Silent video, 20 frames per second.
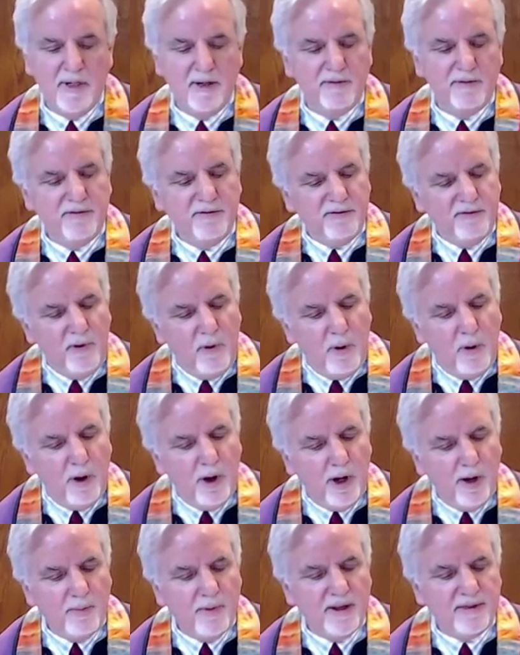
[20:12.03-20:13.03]
me
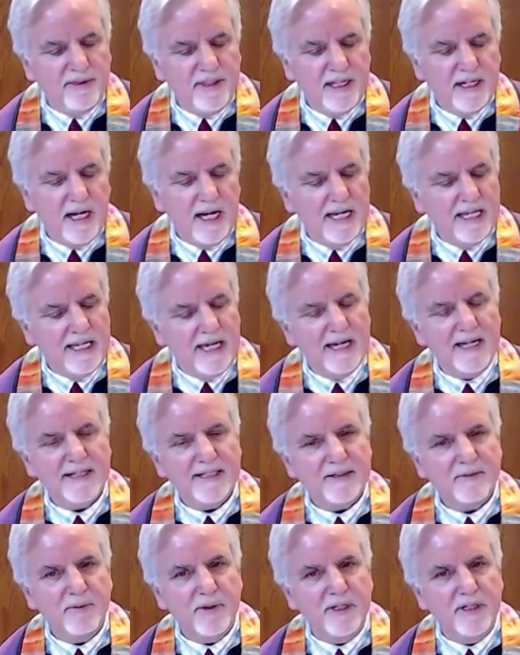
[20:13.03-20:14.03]
for, but then I
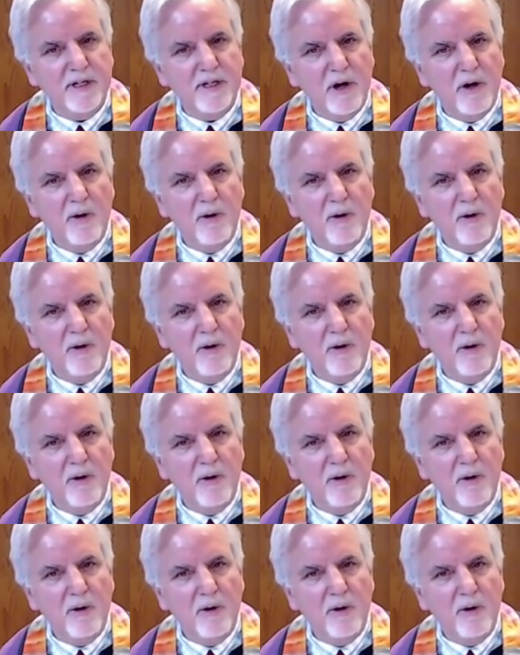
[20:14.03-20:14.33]
guess we